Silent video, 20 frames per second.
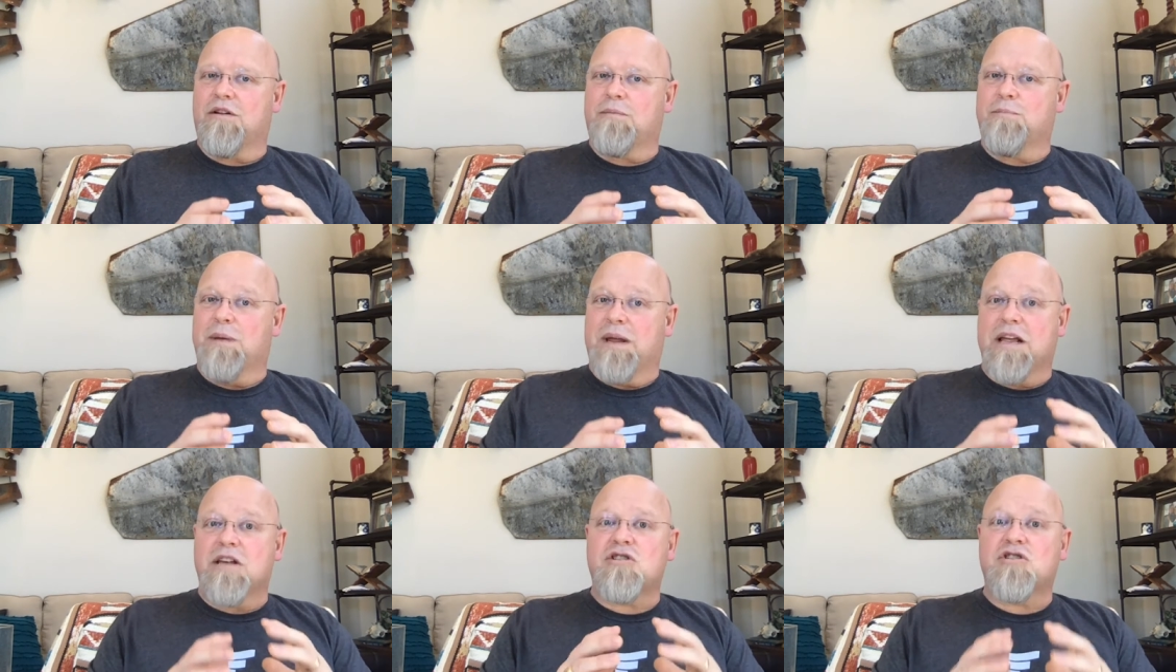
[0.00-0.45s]

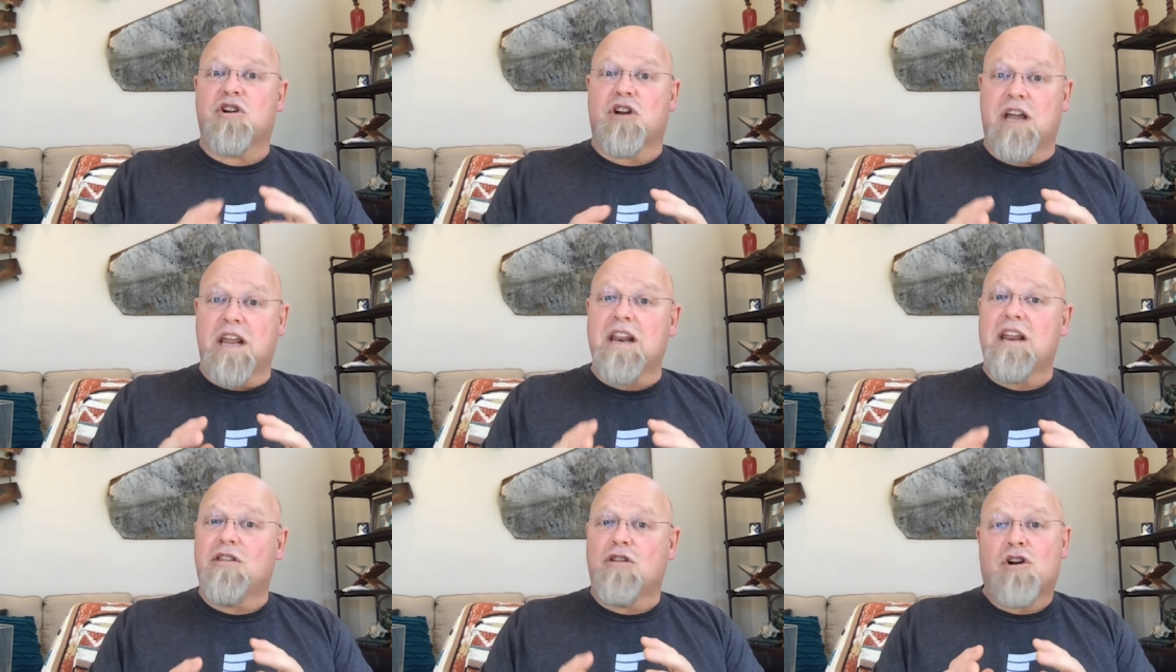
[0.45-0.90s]
because they're
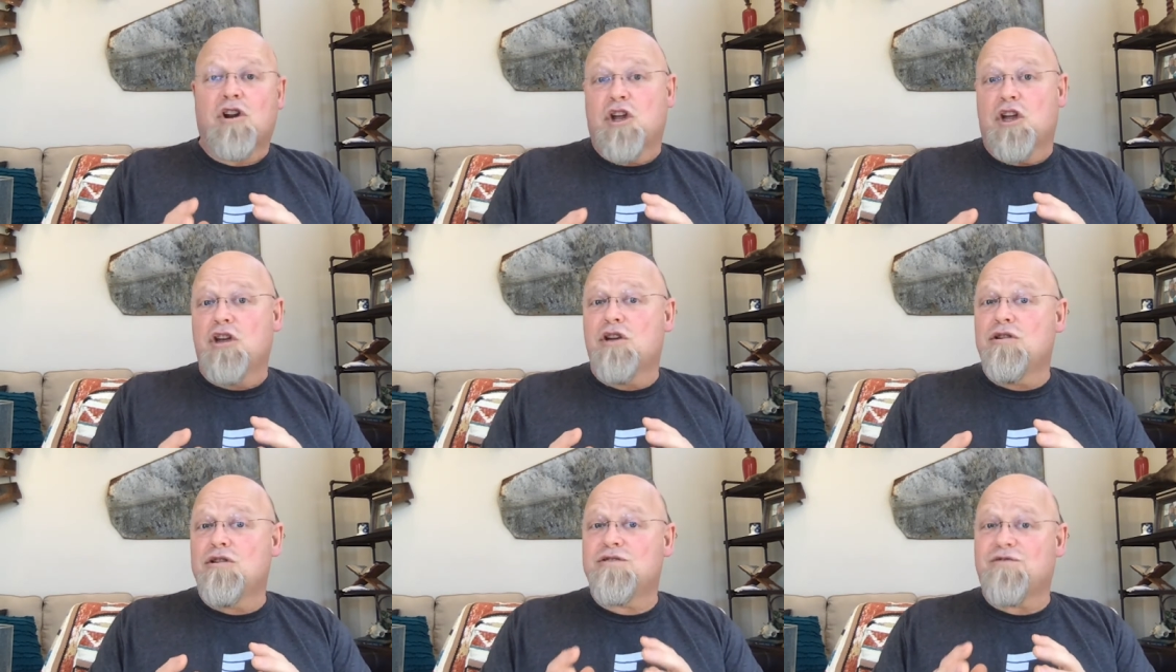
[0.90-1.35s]
getting their
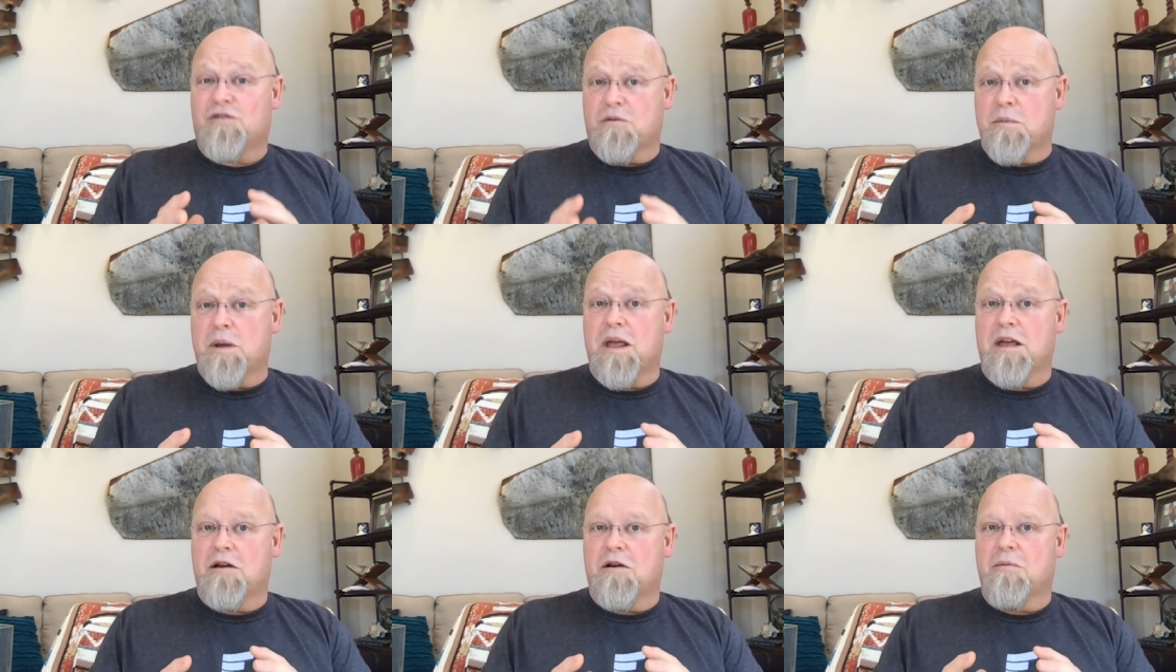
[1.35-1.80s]
cues from
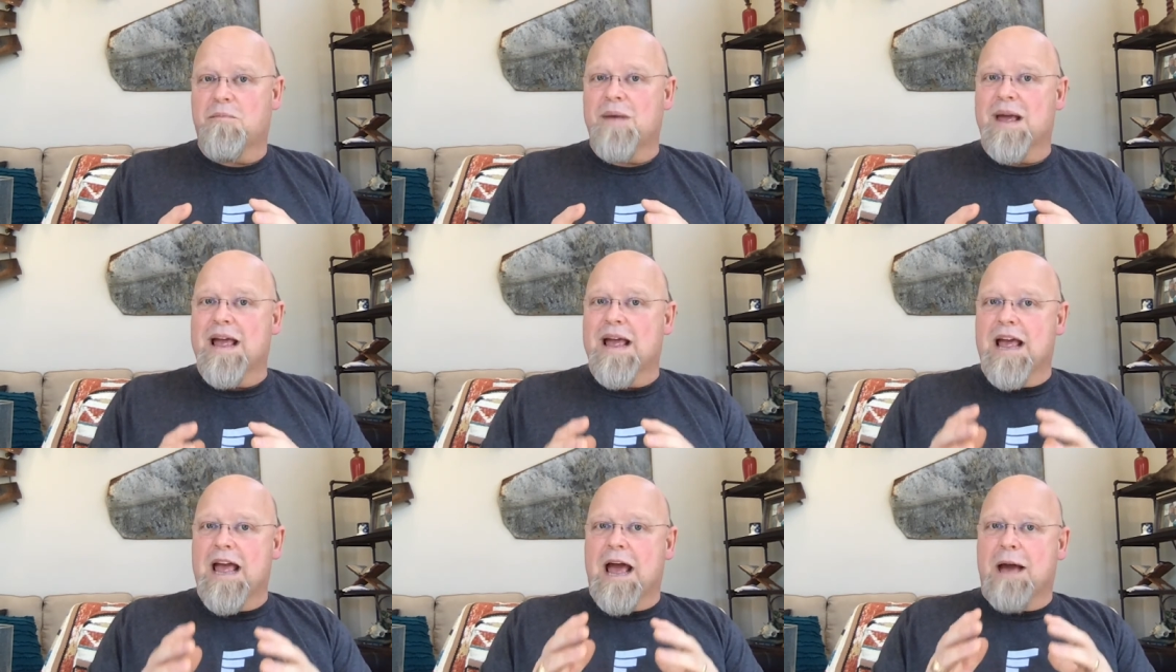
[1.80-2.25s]

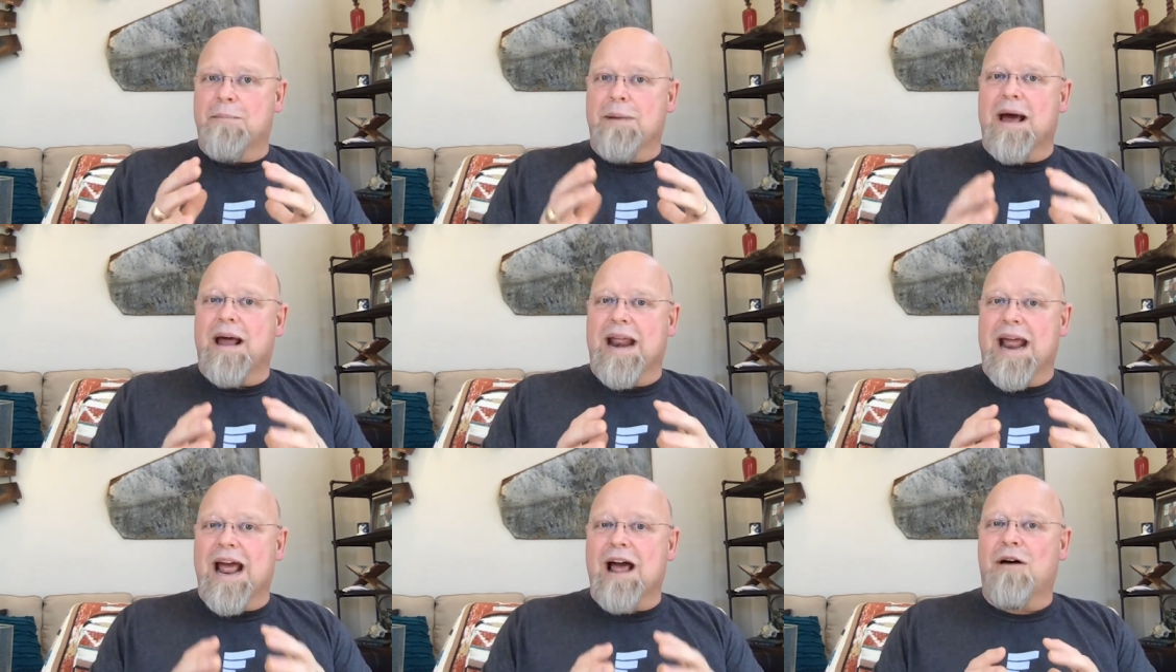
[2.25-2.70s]
him
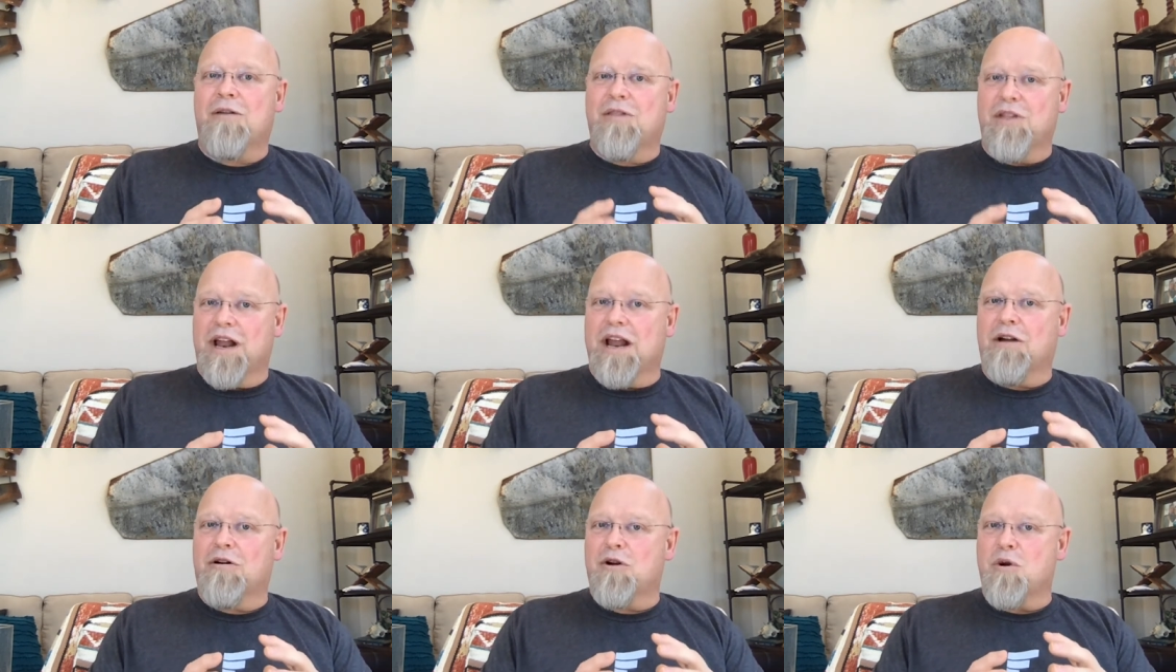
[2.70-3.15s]
about how
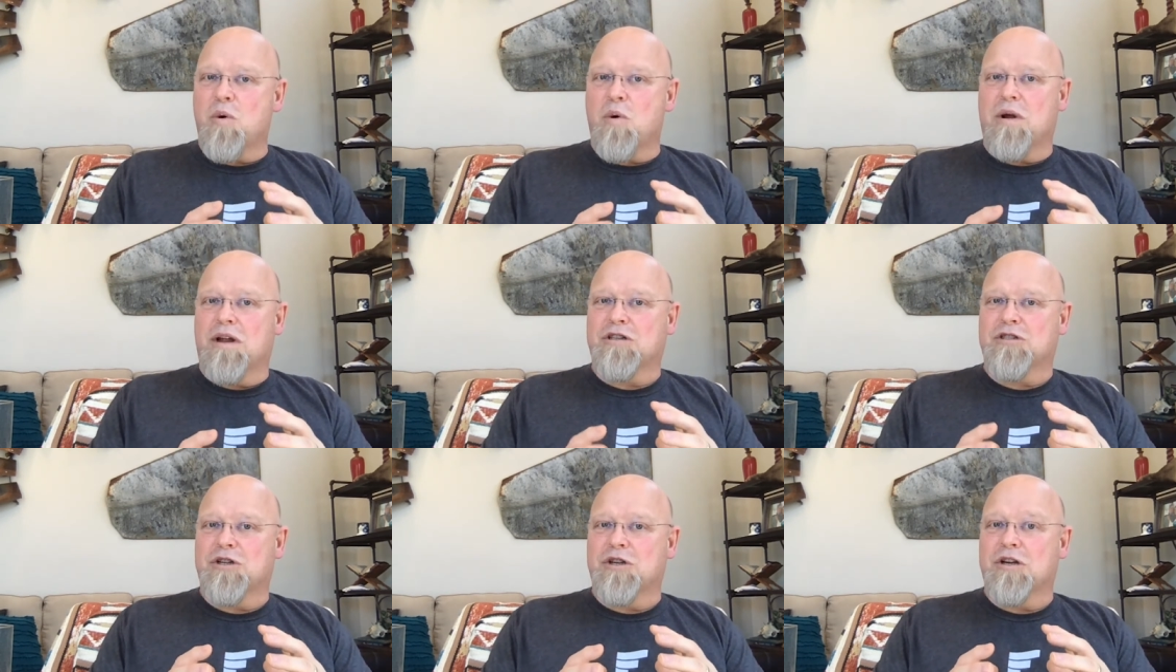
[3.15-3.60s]
they are
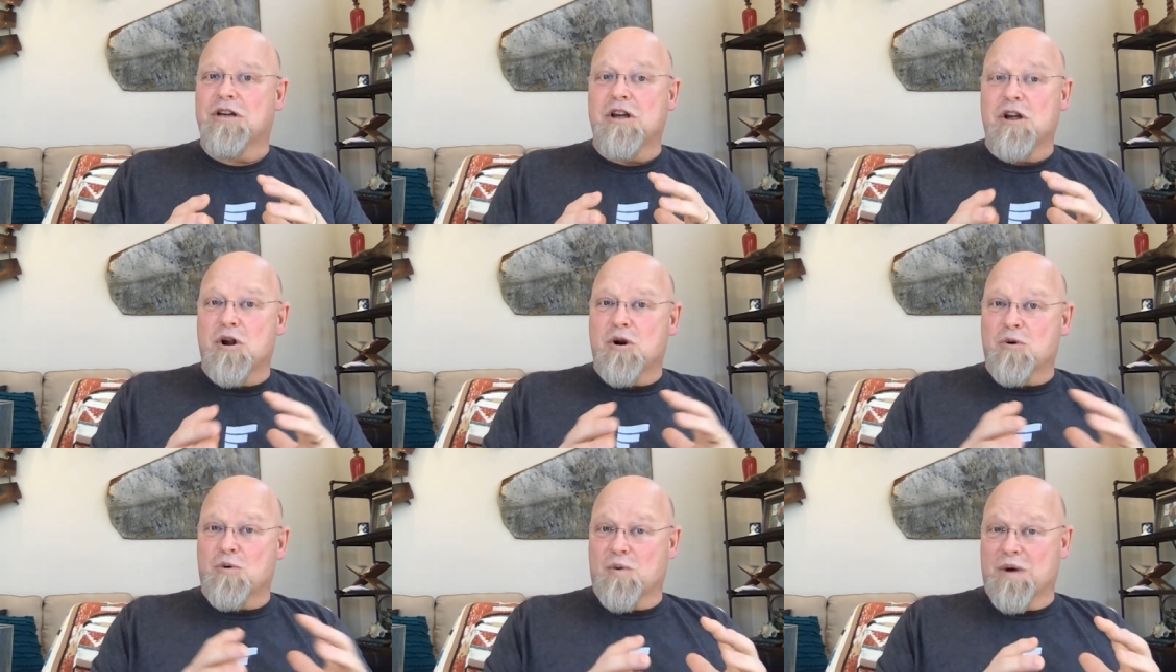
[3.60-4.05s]
going to
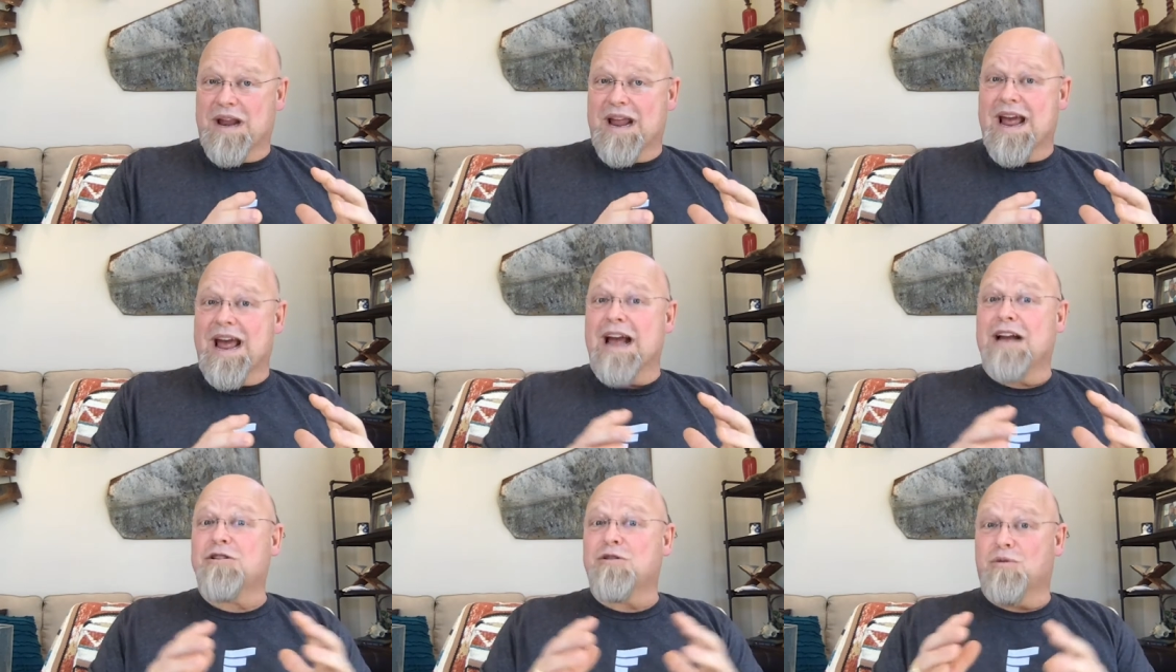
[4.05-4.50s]

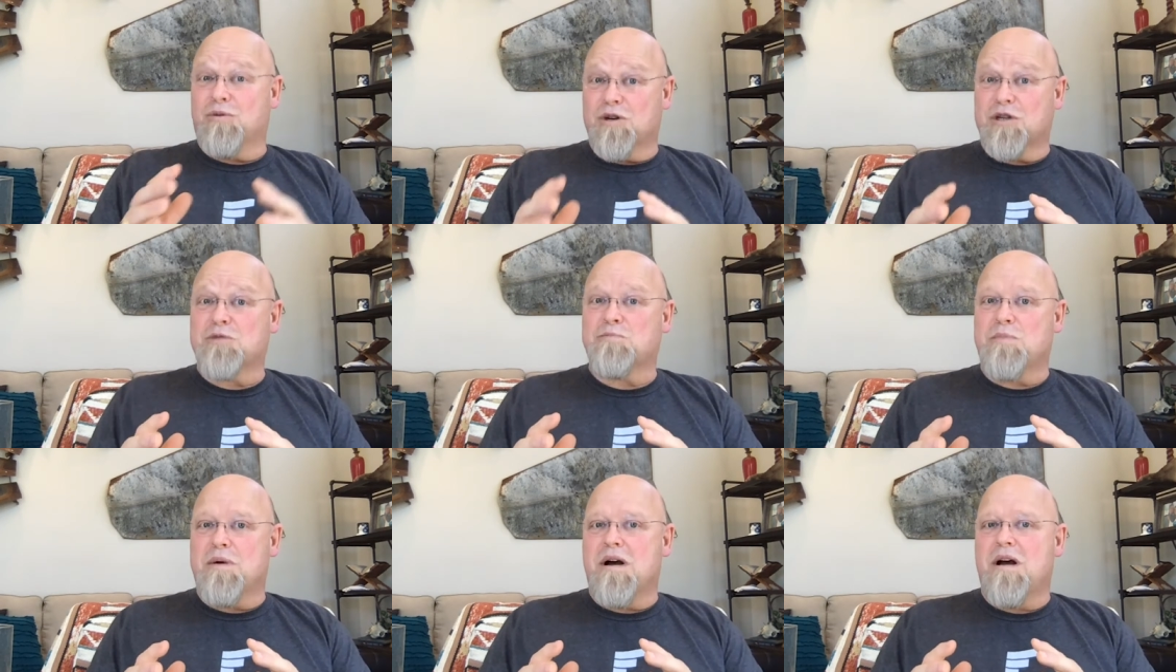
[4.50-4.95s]
react or
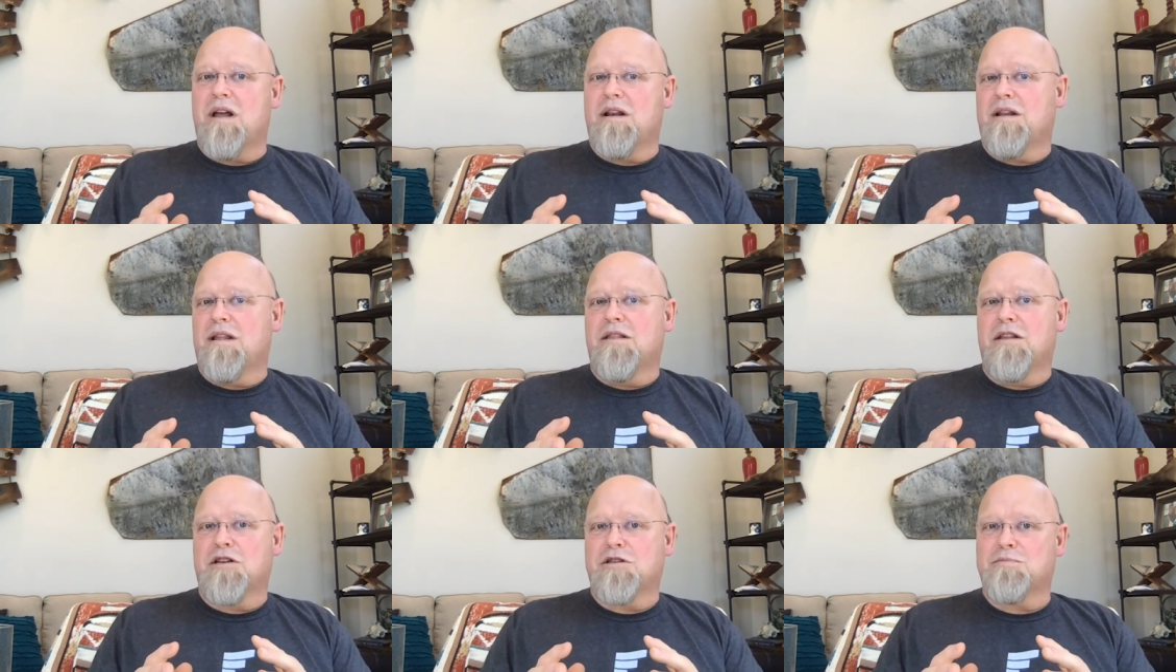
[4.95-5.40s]
respond
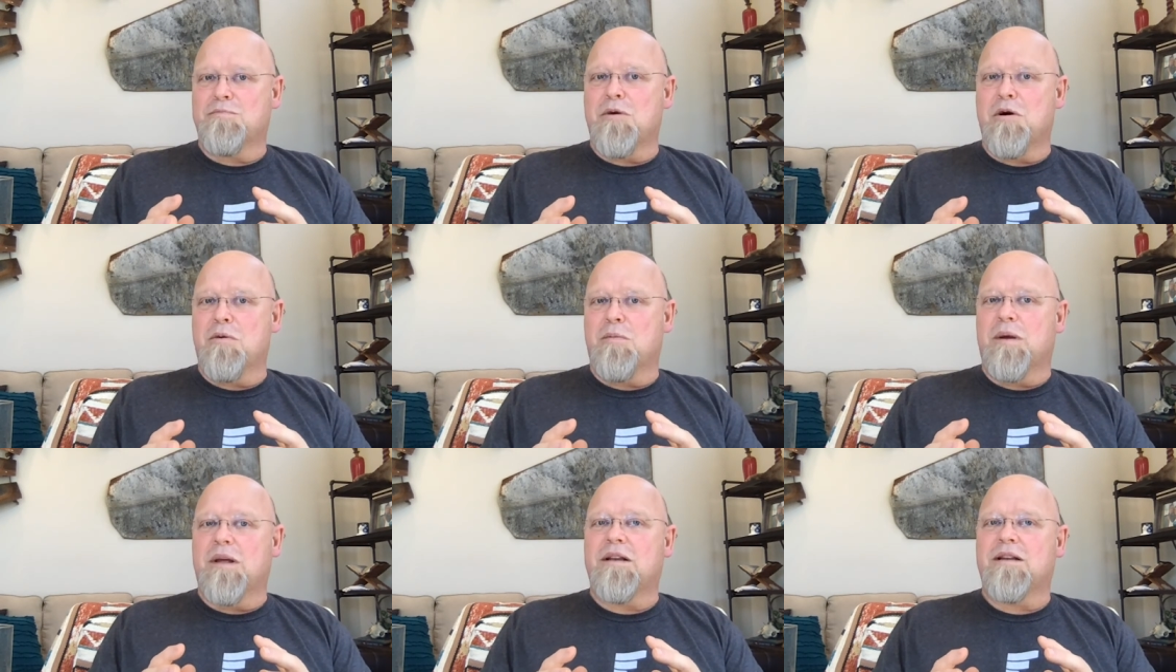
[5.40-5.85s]
in this
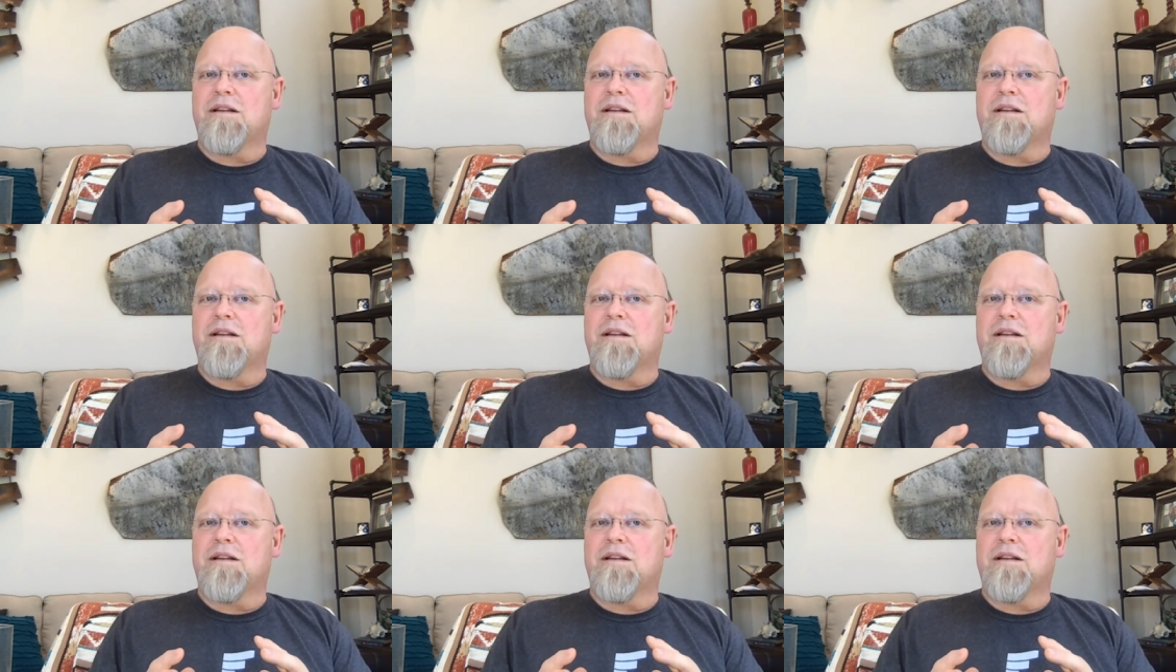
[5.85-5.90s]
moment.